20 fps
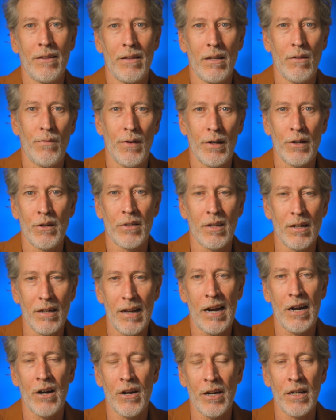the figure can
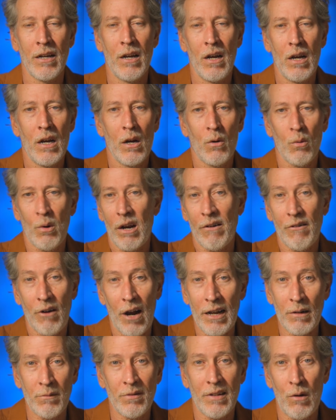carry whatever
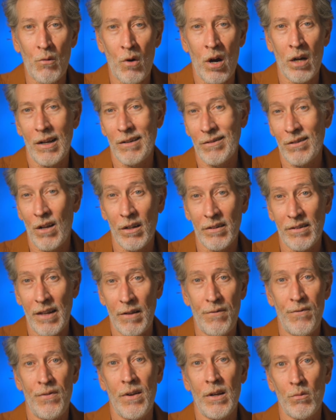items they want as long as
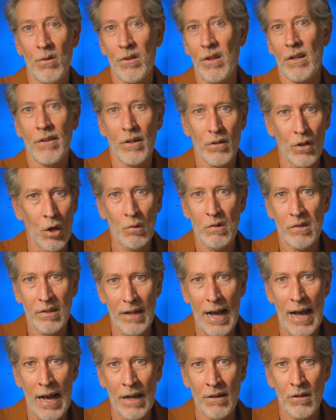they fit within their load
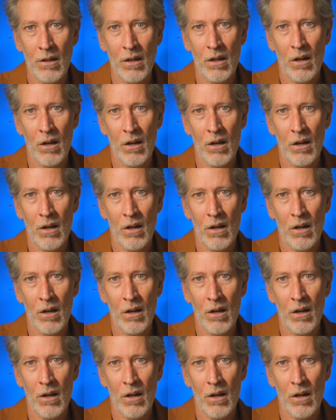stat.